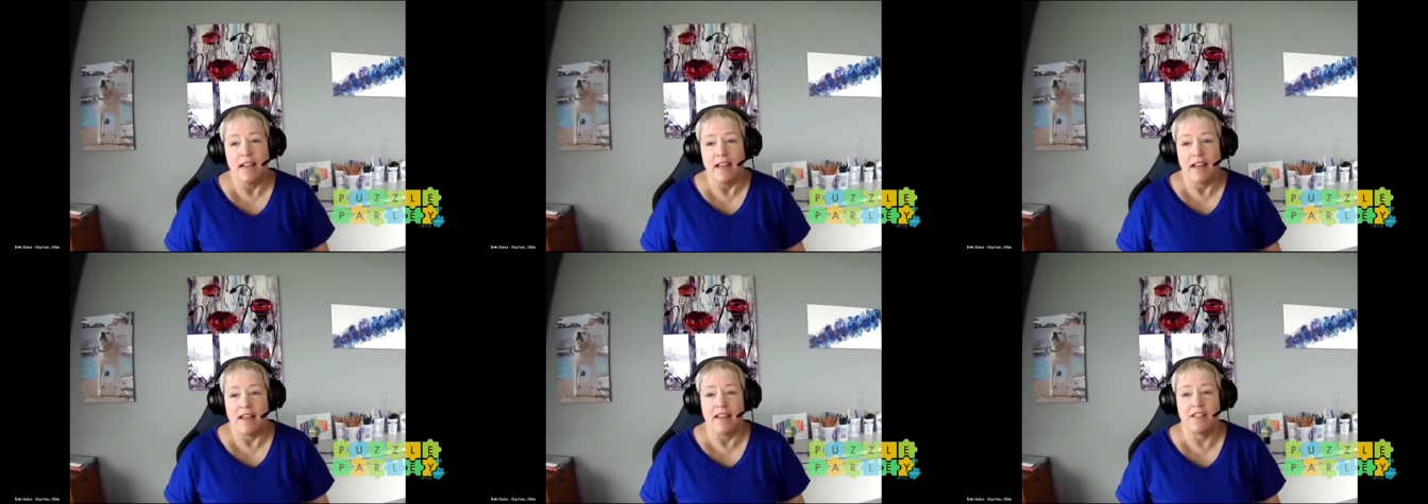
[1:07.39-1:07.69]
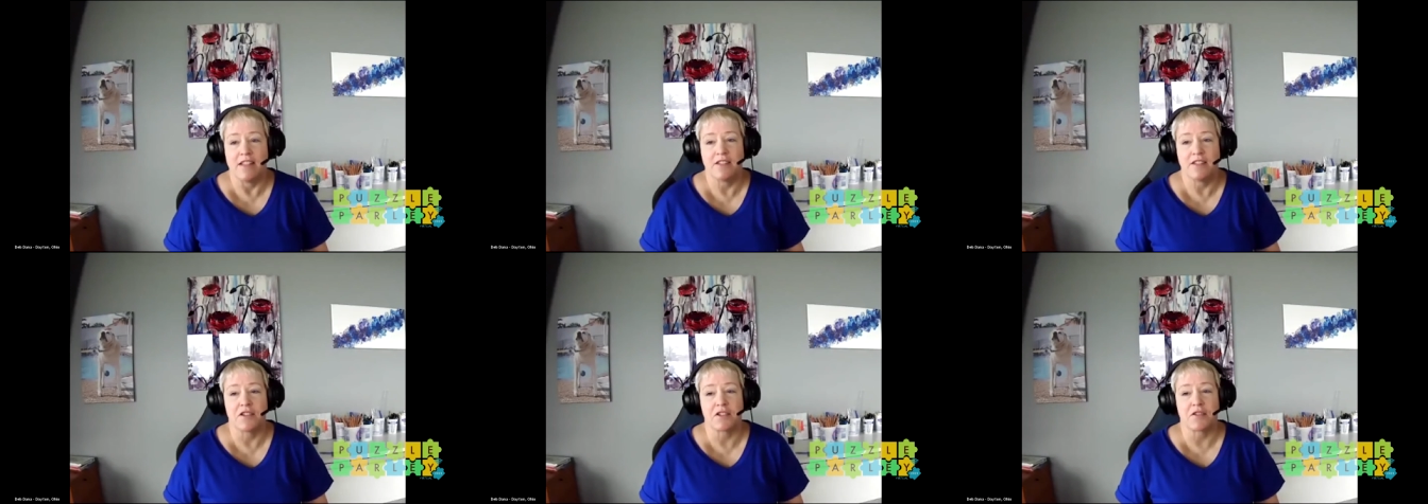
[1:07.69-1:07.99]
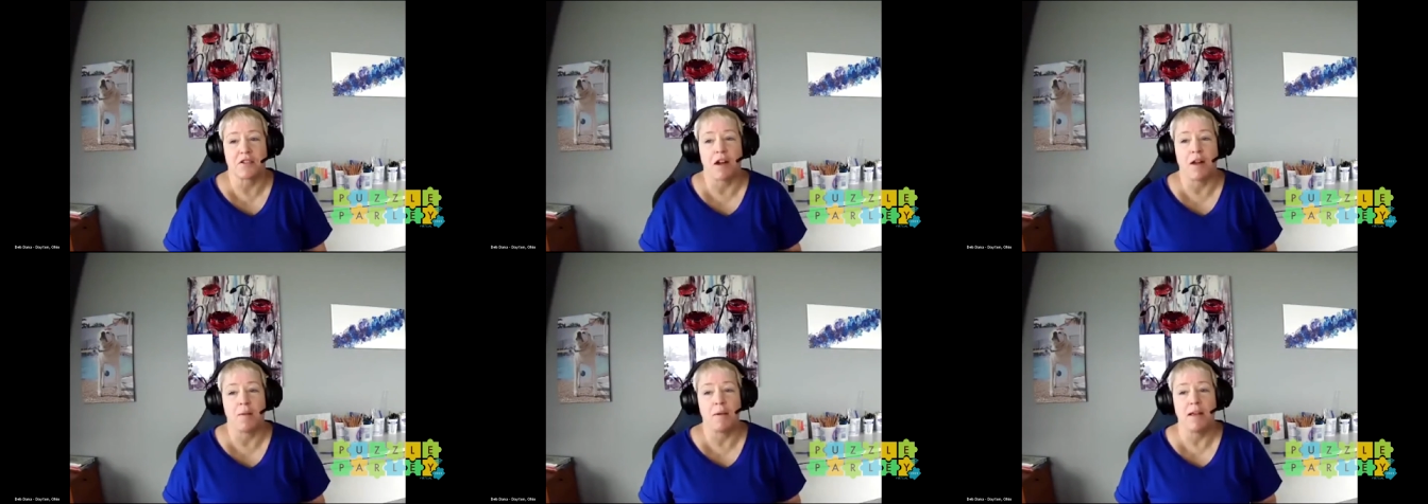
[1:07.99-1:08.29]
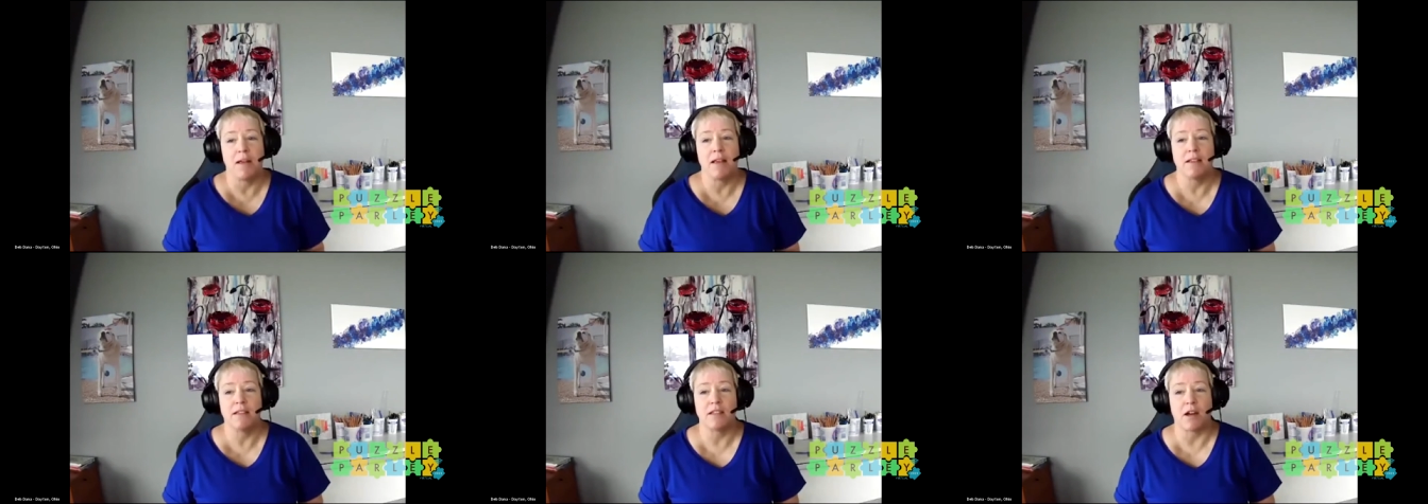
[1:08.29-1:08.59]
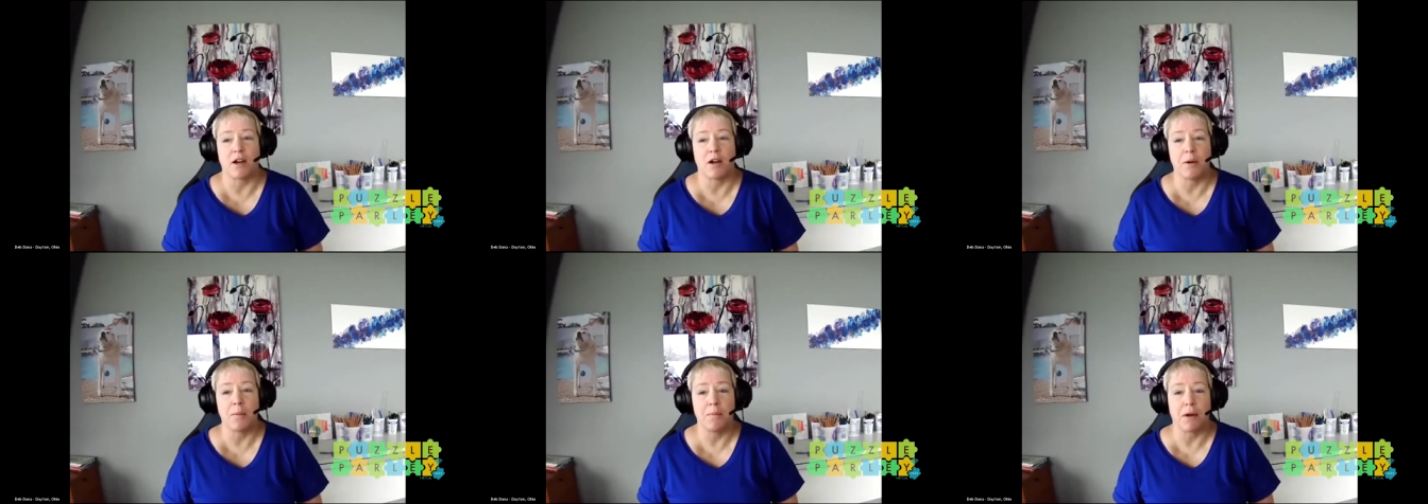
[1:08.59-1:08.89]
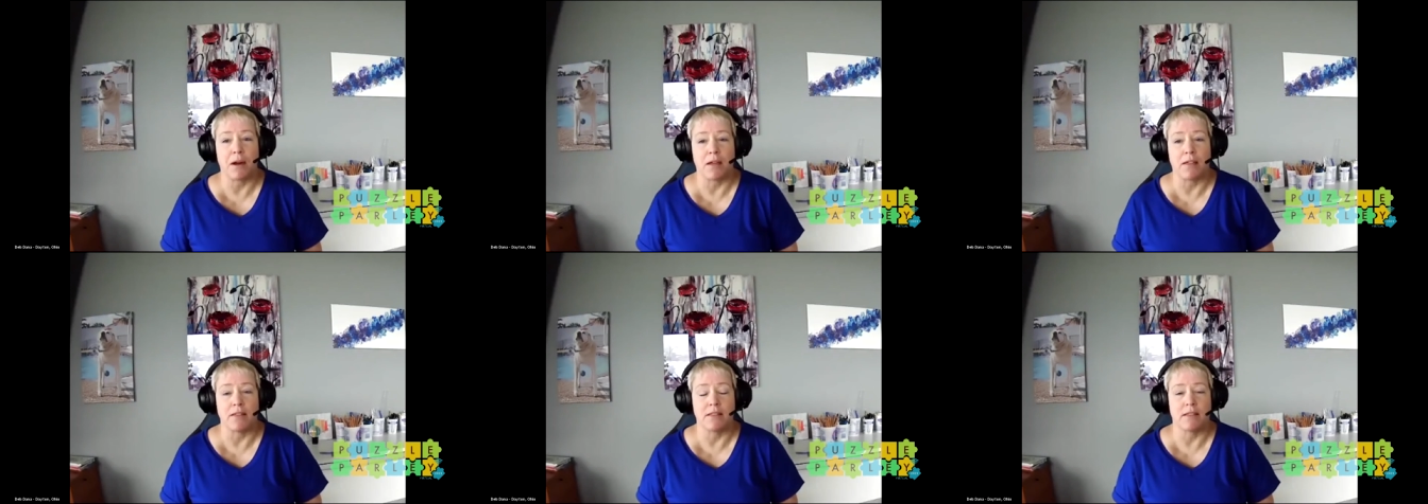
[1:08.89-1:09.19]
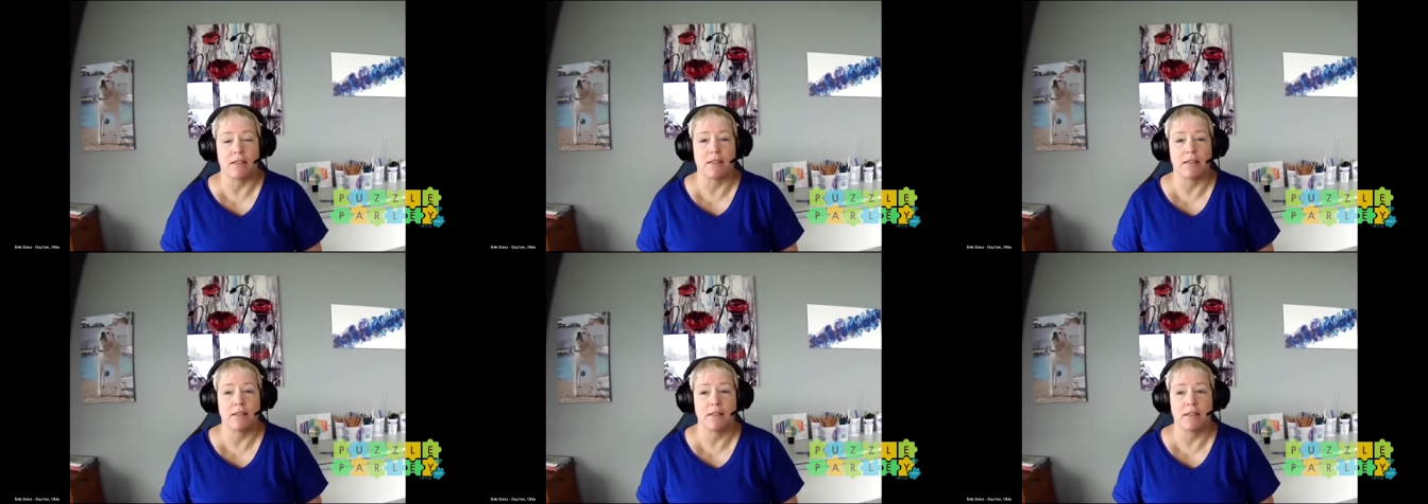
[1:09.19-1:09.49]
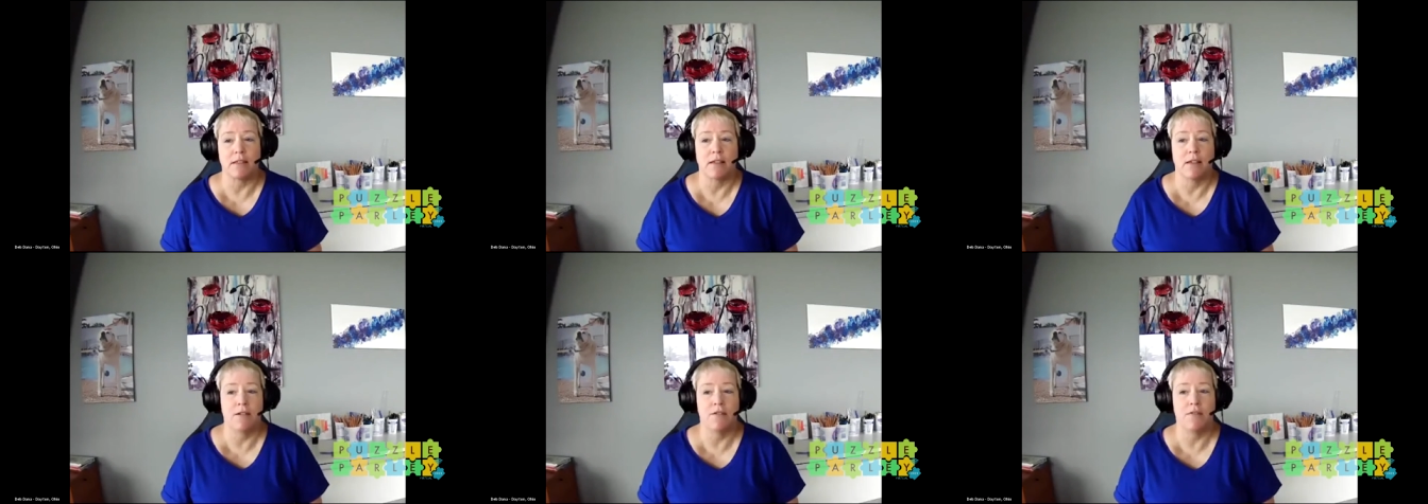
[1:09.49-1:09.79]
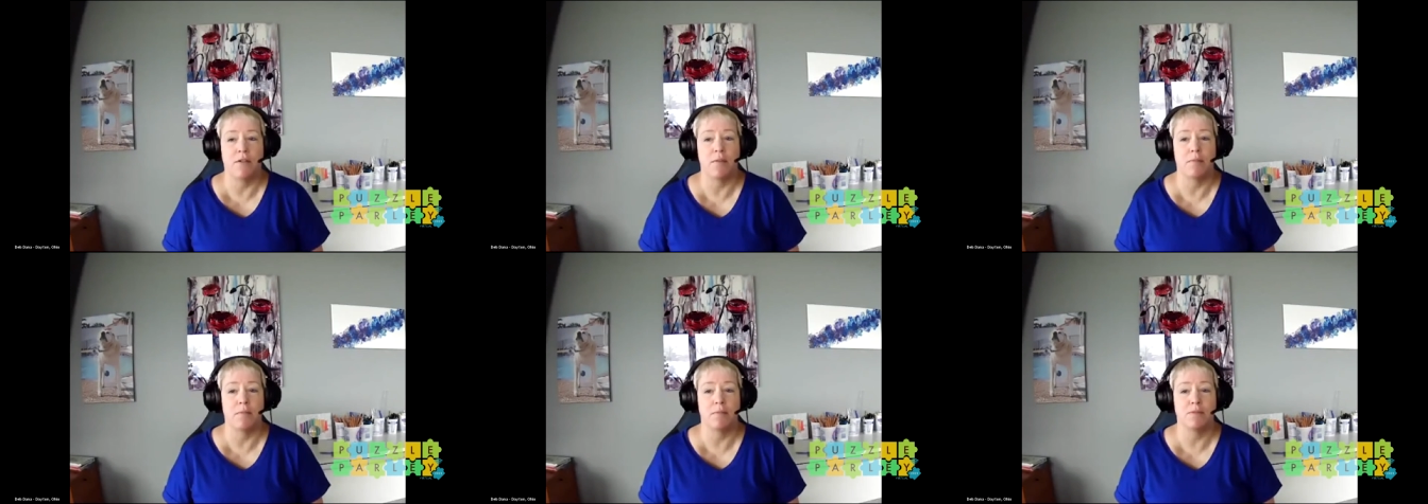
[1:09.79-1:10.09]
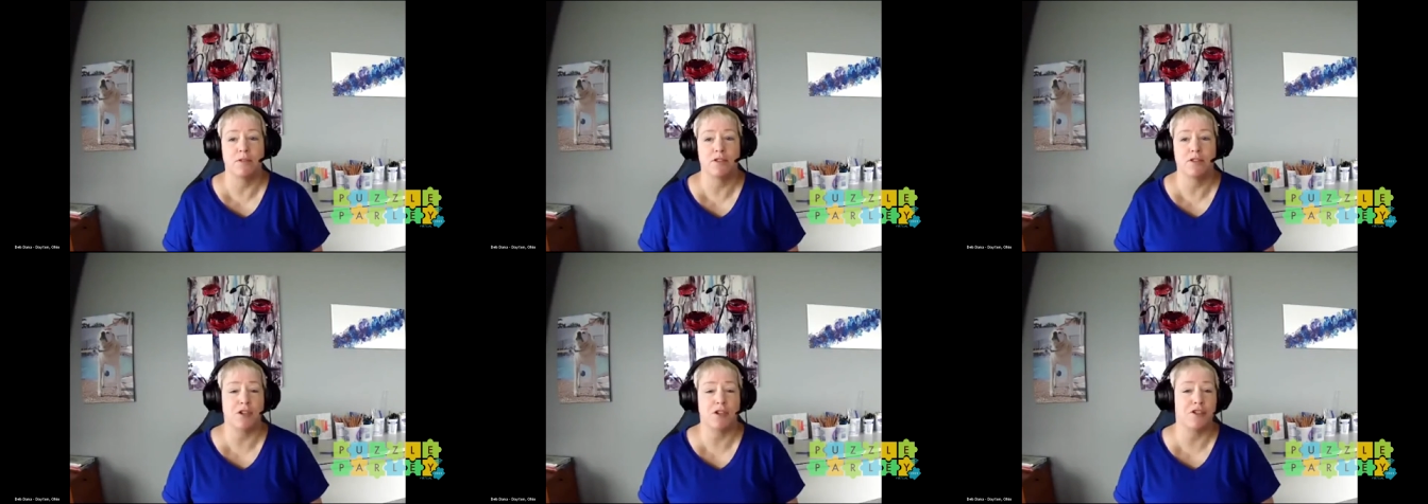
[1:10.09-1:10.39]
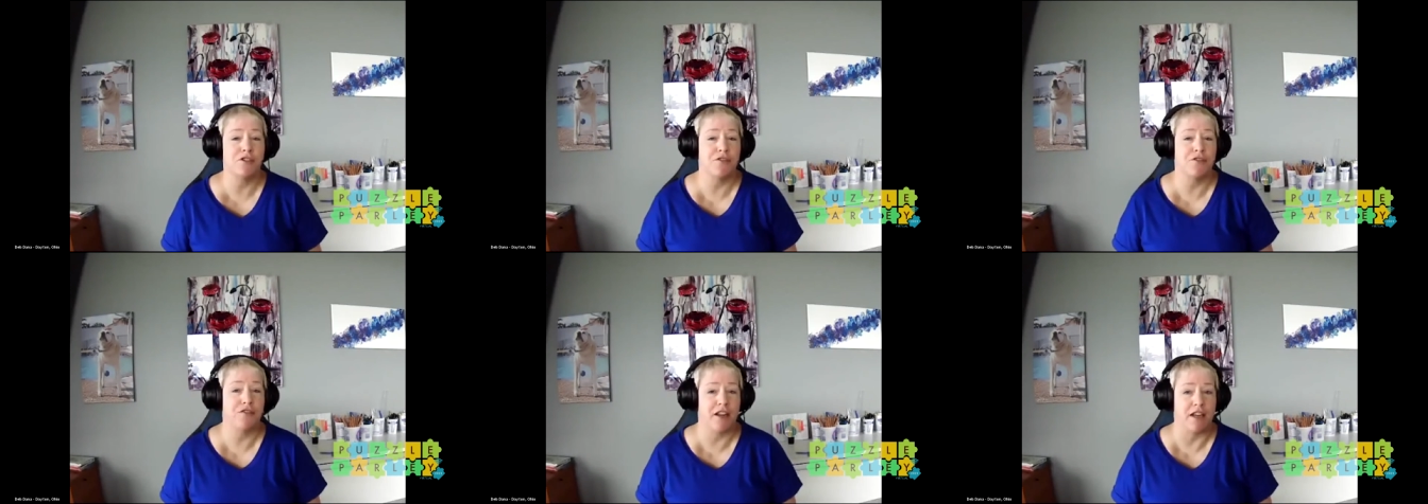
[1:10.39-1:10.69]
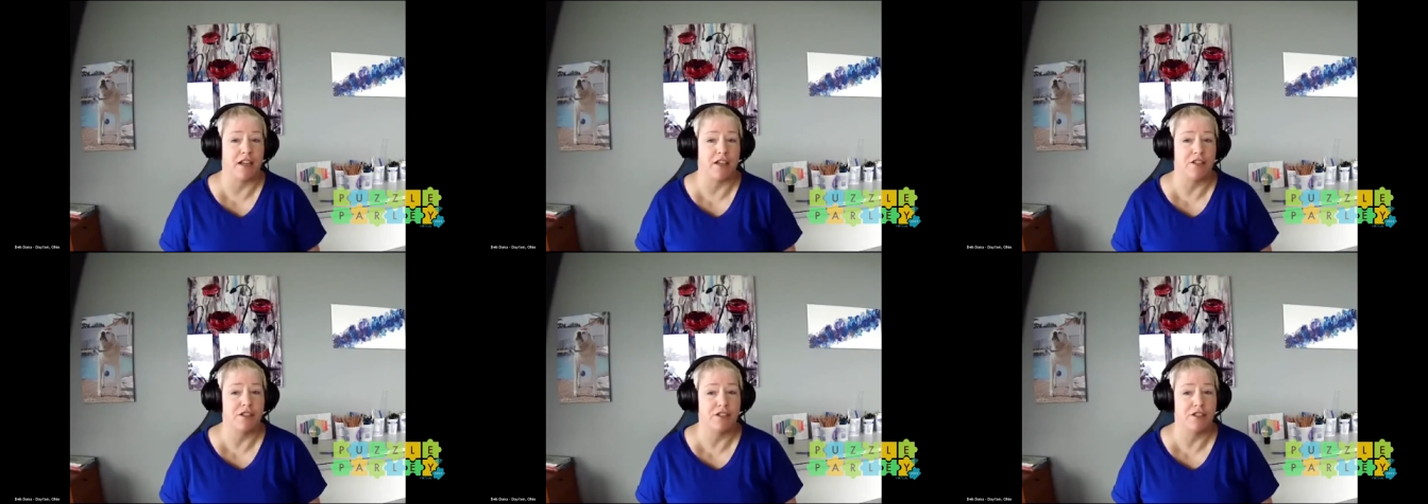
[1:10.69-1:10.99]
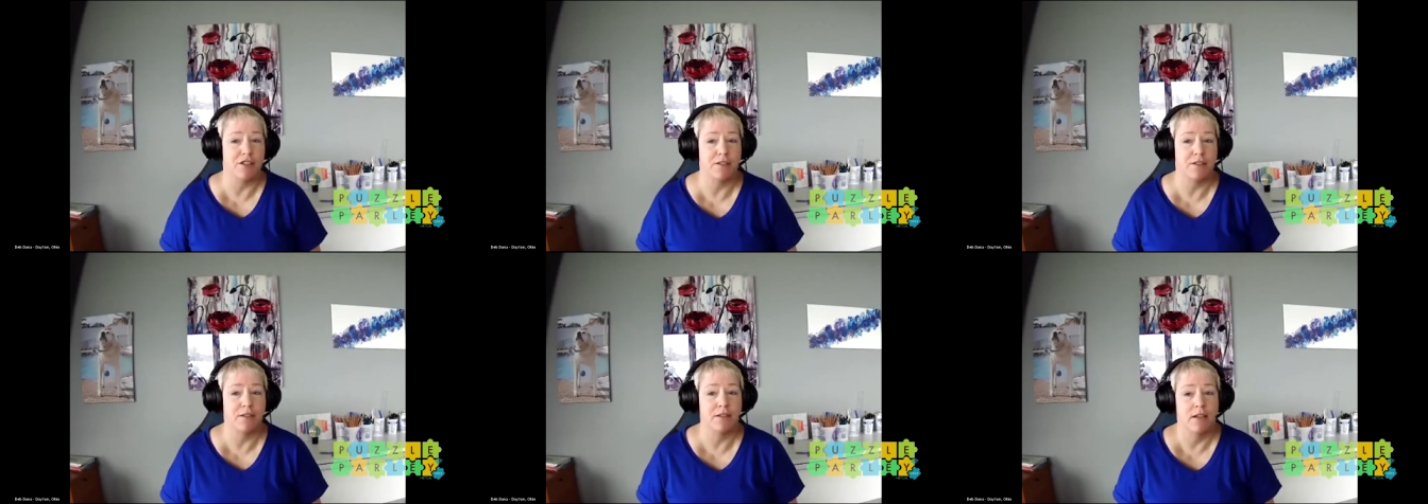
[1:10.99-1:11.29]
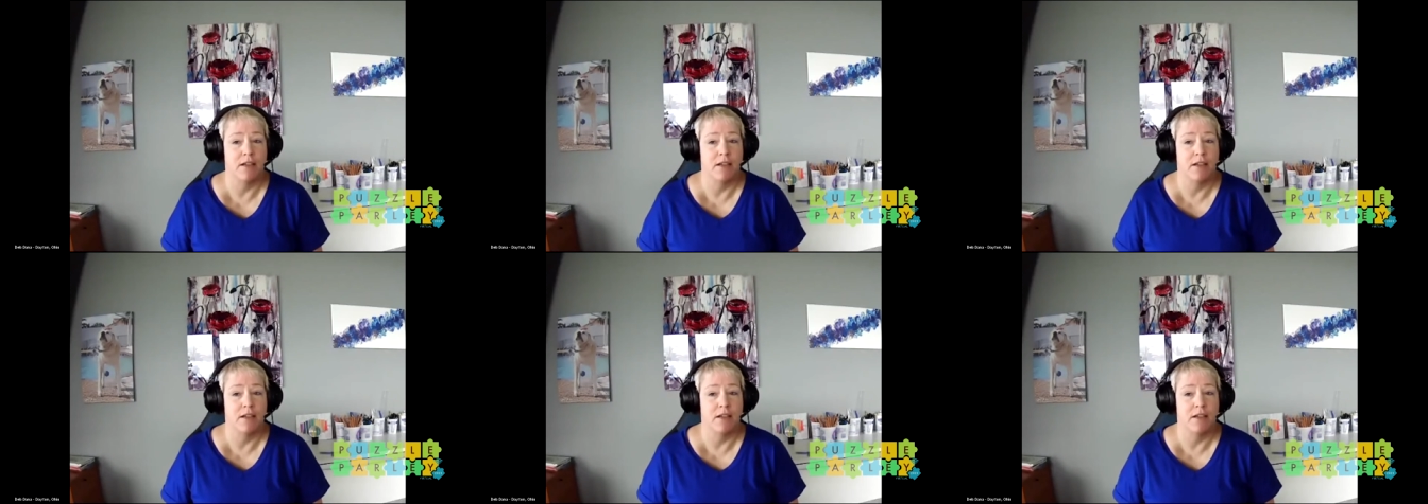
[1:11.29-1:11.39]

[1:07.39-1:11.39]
And he's describing his art process from start to finish.